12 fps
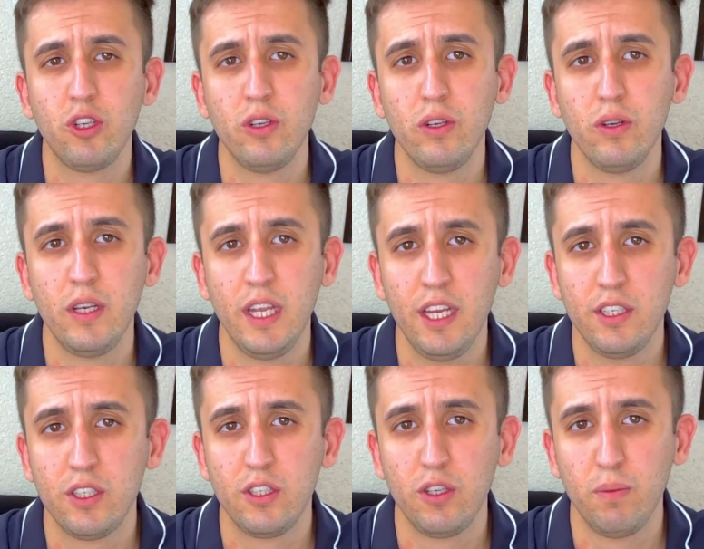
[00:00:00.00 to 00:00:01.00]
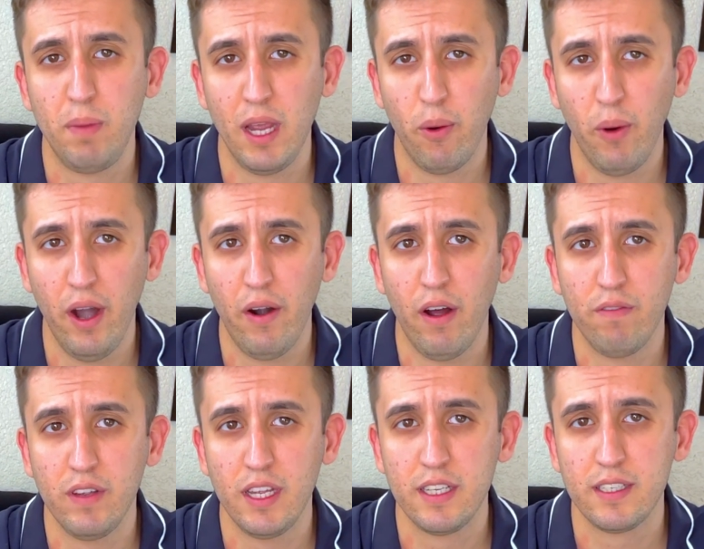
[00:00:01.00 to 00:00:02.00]
you need to be aware
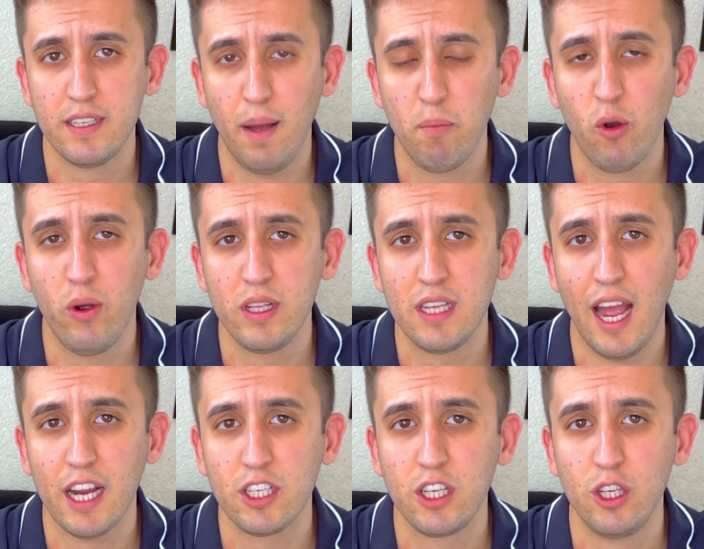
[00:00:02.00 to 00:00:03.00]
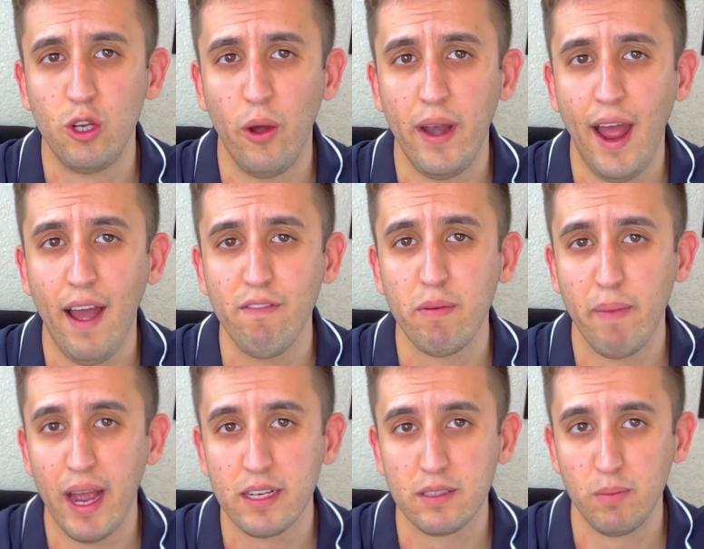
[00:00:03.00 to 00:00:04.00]
of is some coins actually don't have a
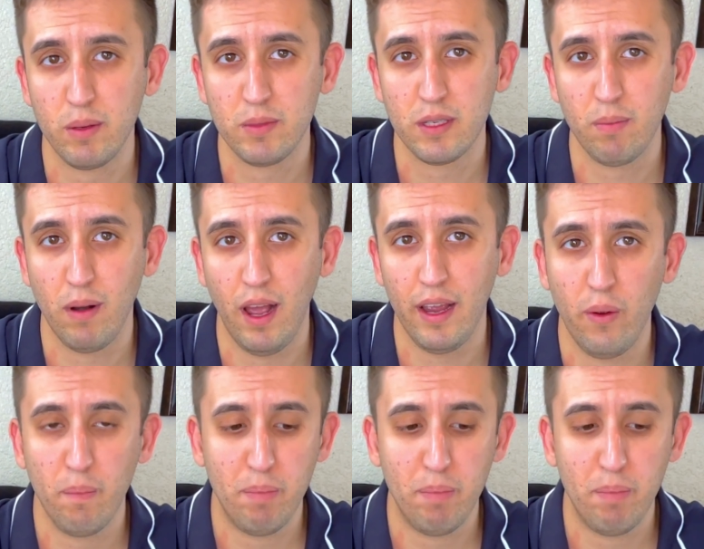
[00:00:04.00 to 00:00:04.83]
maximum supply.